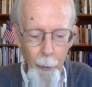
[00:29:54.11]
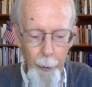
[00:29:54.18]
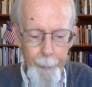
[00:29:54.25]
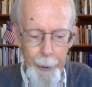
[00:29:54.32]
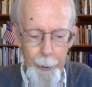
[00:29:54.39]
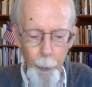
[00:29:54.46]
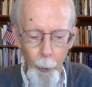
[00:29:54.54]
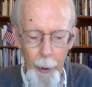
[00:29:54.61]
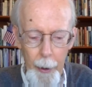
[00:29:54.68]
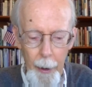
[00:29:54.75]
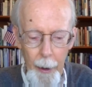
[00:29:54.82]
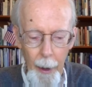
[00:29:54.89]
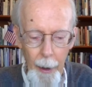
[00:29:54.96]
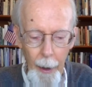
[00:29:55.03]
We must work
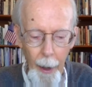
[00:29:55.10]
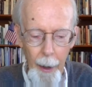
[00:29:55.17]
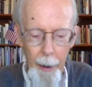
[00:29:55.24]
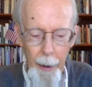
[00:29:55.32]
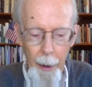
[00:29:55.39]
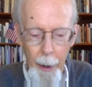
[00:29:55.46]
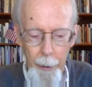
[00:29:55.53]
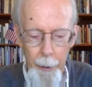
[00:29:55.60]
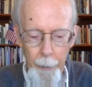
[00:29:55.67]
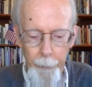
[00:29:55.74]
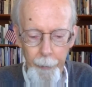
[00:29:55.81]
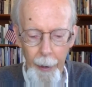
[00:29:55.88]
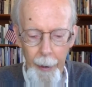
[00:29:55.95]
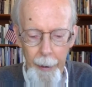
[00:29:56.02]

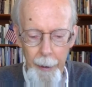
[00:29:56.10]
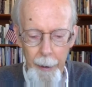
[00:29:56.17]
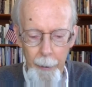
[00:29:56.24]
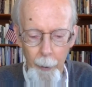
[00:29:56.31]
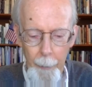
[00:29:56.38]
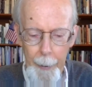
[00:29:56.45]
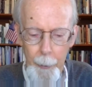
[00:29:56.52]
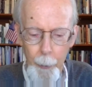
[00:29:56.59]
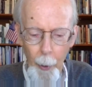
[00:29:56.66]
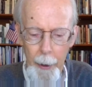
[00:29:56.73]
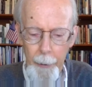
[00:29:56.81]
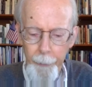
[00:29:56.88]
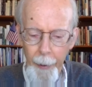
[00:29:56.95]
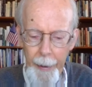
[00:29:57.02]
to
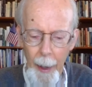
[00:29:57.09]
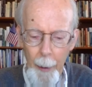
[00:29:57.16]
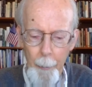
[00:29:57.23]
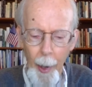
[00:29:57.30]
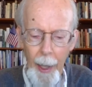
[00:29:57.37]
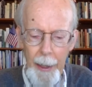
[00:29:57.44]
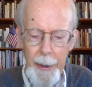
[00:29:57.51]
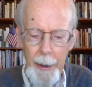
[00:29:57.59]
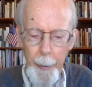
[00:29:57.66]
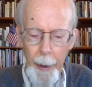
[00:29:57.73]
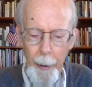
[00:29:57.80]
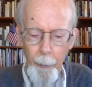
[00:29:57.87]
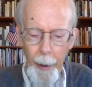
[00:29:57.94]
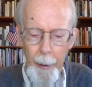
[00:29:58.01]
find a
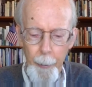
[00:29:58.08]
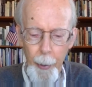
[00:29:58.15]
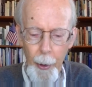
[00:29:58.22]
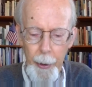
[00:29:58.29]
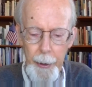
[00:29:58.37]
possibly right